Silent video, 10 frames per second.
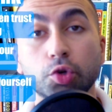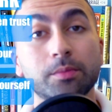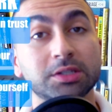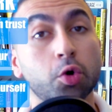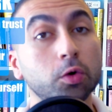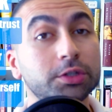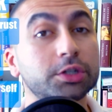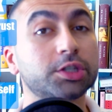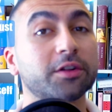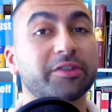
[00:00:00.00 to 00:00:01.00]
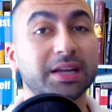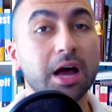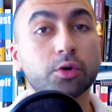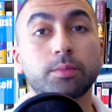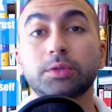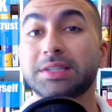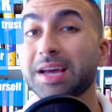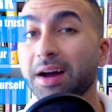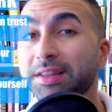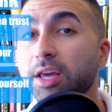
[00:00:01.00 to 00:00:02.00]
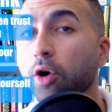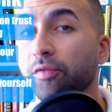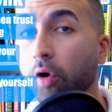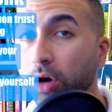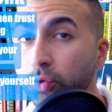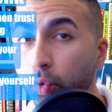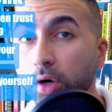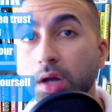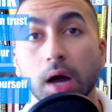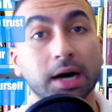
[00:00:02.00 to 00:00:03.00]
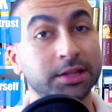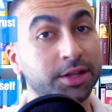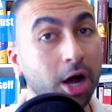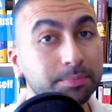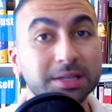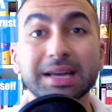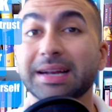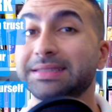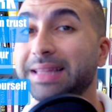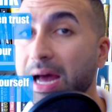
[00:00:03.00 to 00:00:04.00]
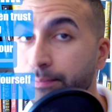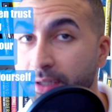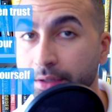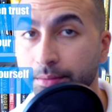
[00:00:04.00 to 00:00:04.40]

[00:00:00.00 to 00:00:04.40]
you must hold yourself accountable to the idea of hard work, adopting and adapting.